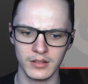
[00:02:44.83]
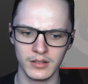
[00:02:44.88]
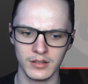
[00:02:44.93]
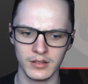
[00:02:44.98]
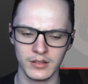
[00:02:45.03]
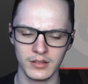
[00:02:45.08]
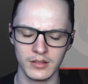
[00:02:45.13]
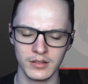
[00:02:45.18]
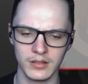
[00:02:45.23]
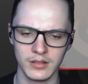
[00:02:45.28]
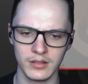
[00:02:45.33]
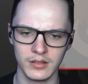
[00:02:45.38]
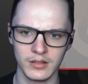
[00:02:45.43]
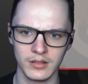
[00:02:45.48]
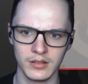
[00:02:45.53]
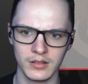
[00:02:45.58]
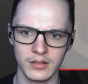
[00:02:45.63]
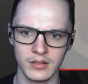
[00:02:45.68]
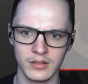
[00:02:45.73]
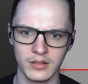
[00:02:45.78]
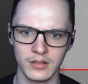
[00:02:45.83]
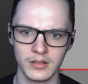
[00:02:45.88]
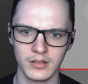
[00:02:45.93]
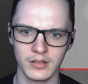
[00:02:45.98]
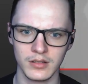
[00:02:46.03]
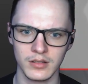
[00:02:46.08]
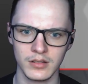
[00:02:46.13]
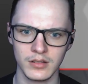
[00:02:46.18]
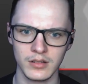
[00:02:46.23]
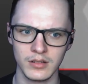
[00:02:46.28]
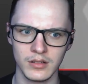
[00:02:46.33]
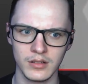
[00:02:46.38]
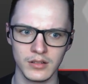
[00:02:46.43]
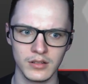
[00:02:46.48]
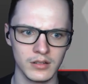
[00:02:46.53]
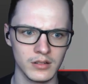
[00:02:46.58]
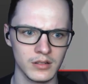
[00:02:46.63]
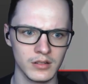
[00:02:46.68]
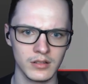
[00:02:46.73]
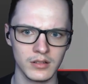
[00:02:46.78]

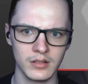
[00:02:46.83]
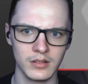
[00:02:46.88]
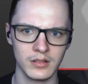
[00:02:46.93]
(silence)